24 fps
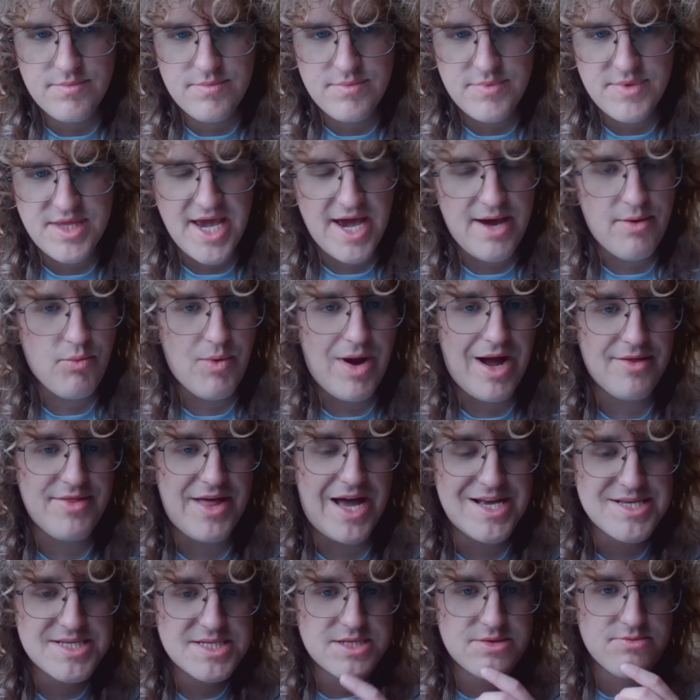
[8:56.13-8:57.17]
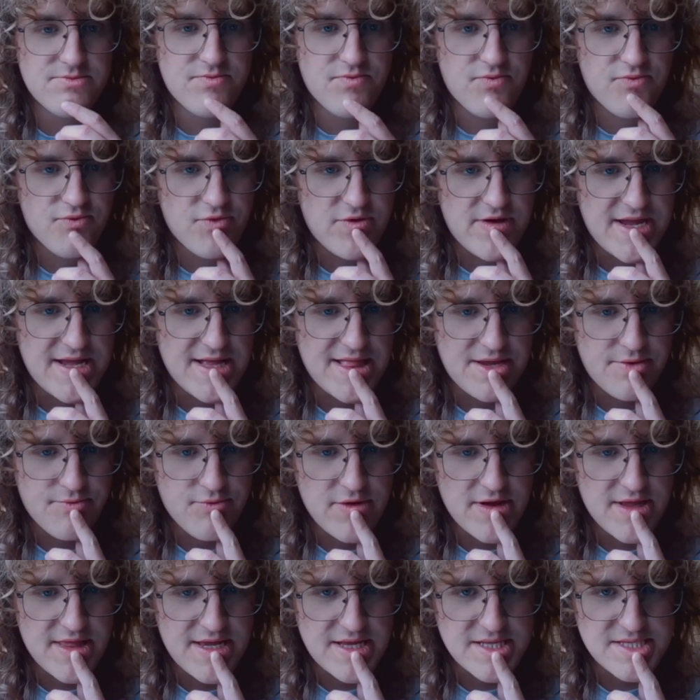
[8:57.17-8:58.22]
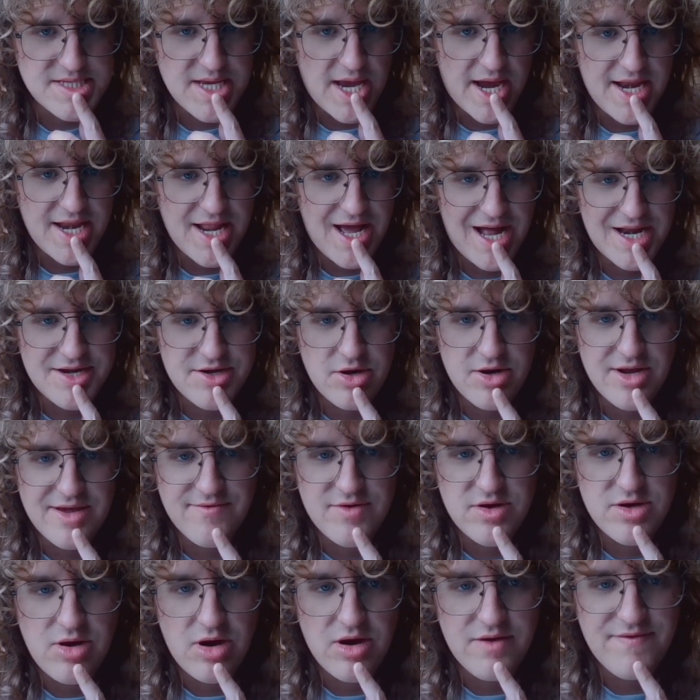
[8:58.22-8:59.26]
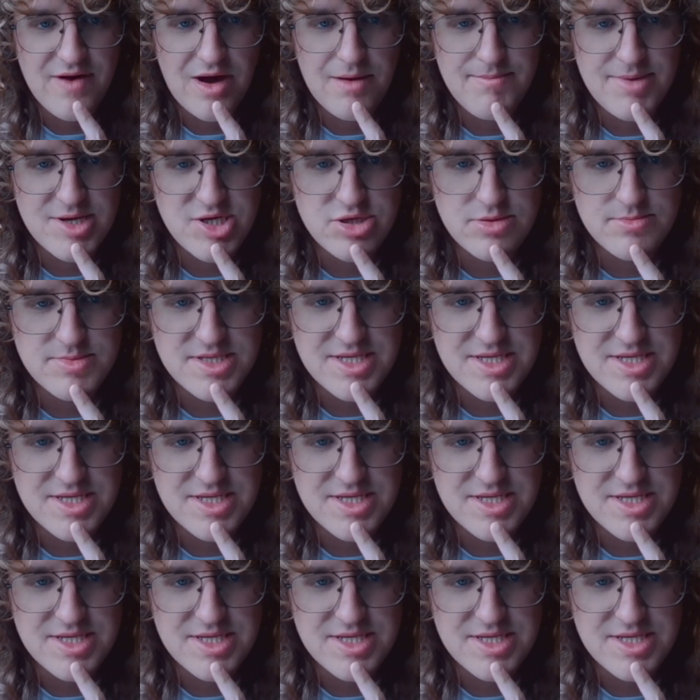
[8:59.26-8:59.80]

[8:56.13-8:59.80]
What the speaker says: Yeah, wow. That's really, really insane. I don't even know if our bishop's